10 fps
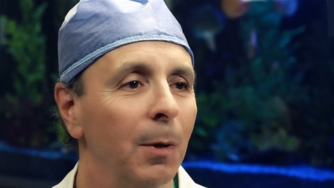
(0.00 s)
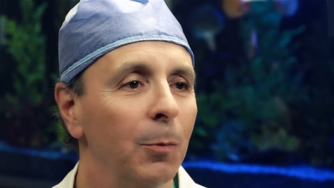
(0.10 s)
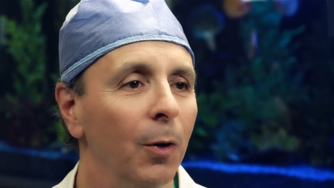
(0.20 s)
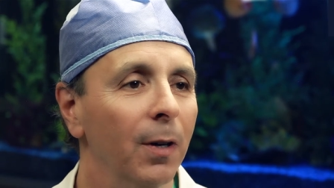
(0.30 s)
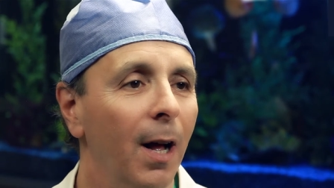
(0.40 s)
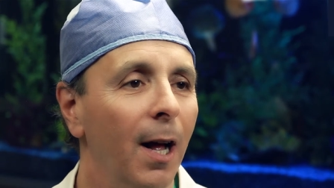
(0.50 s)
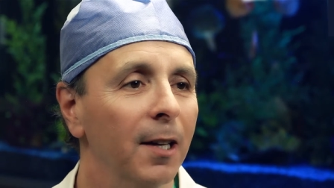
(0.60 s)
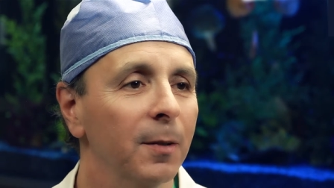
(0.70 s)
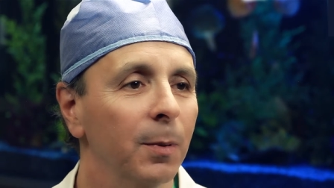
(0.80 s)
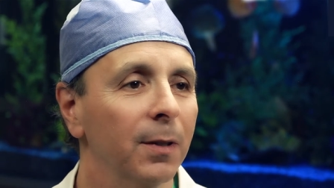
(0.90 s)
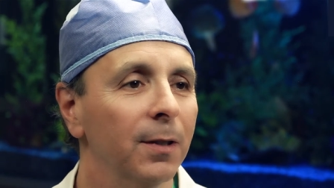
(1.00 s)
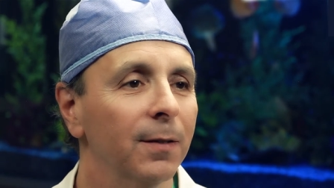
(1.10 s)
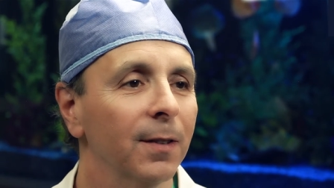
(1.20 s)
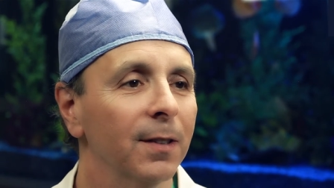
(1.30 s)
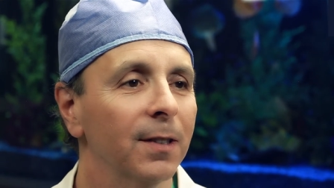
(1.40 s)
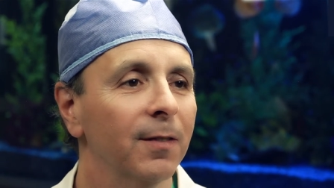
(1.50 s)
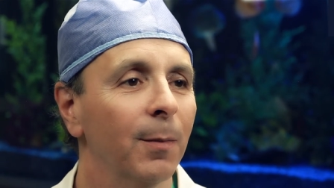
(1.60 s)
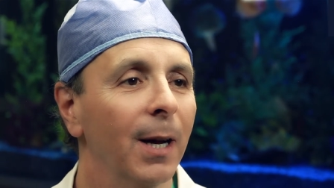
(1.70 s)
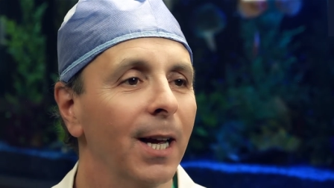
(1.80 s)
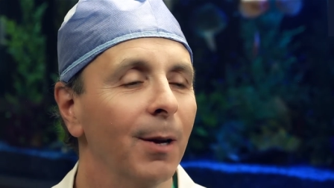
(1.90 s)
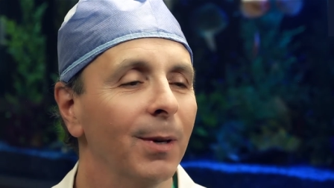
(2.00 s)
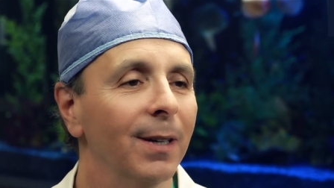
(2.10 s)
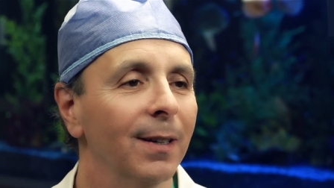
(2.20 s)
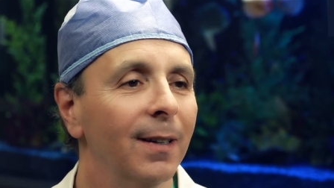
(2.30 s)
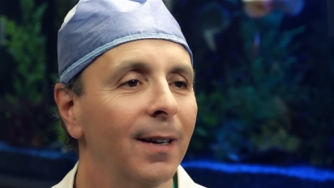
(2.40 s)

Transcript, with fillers: Memorial Hospital, University of Miami,